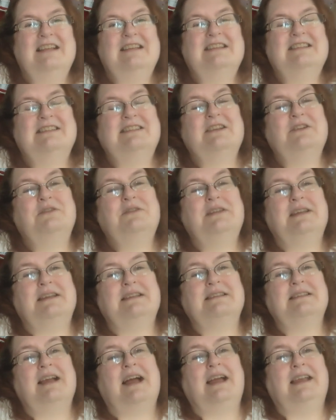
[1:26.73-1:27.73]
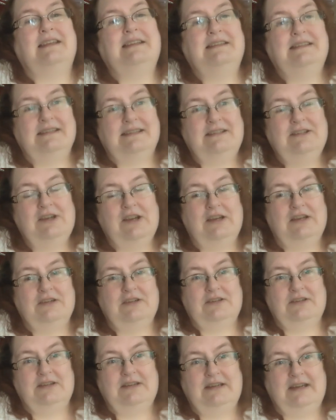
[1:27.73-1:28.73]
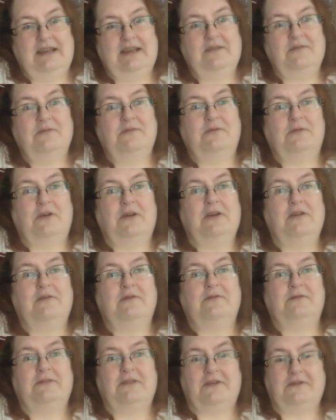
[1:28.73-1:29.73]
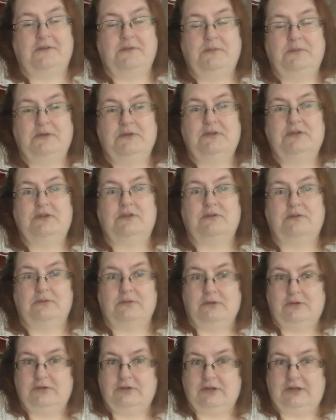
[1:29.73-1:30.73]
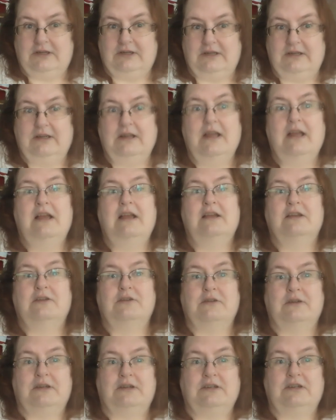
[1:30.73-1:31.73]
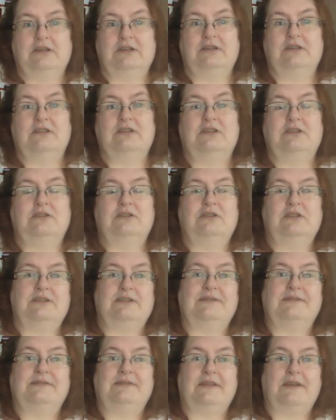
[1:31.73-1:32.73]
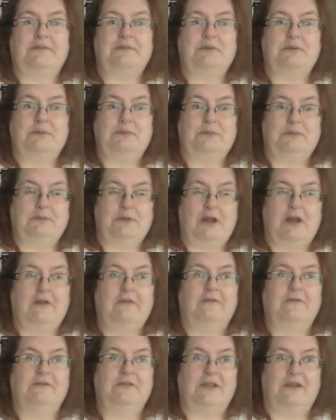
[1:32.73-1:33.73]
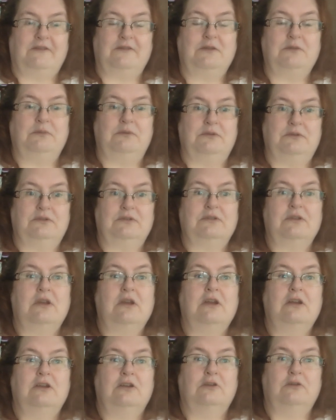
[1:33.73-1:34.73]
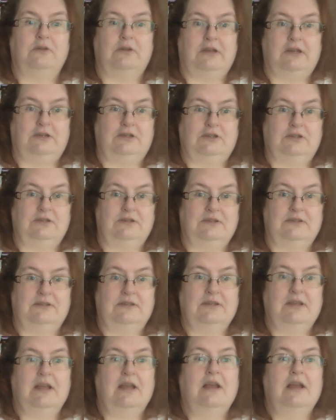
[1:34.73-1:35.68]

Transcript: So yes, I did change the name from Fluffy Boots Crochet Creations to just Fluffy Boots Creations.